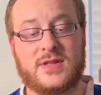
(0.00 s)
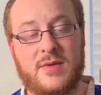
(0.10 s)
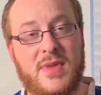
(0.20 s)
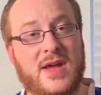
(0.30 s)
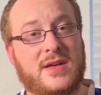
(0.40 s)
They
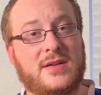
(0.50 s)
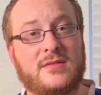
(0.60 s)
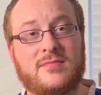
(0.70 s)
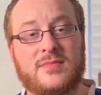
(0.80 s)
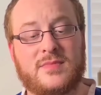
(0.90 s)
make
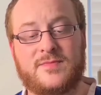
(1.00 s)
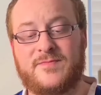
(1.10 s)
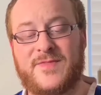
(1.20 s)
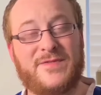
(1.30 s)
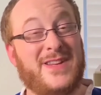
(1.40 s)

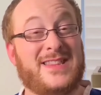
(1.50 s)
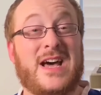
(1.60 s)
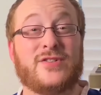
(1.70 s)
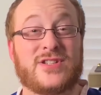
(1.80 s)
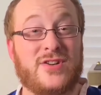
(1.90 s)

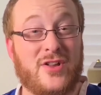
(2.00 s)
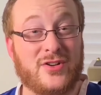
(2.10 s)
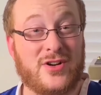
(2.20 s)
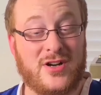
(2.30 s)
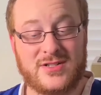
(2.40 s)

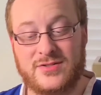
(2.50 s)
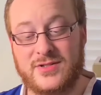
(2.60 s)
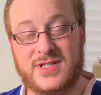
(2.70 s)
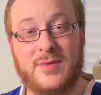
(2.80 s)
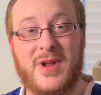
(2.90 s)
$50,000
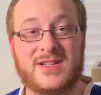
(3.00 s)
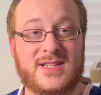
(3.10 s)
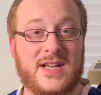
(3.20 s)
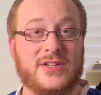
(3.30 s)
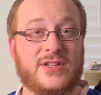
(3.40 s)
consoles, and I'm not
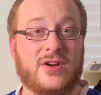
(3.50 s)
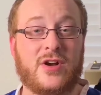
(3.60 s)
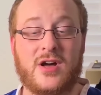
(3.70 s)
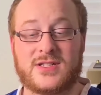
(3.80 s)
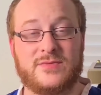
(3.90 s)
saying they're
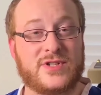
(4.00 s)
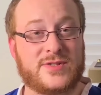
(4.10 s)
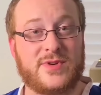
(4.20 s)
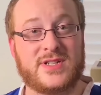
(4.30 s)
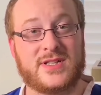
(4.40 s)
awesome
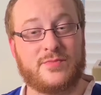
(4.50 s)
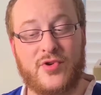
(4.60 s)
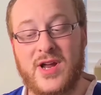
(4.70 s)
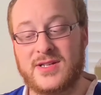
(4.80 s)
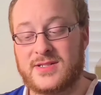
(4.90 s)
just because of the
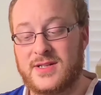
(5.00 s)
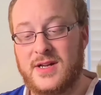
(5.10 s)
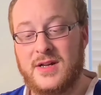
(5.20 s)
price,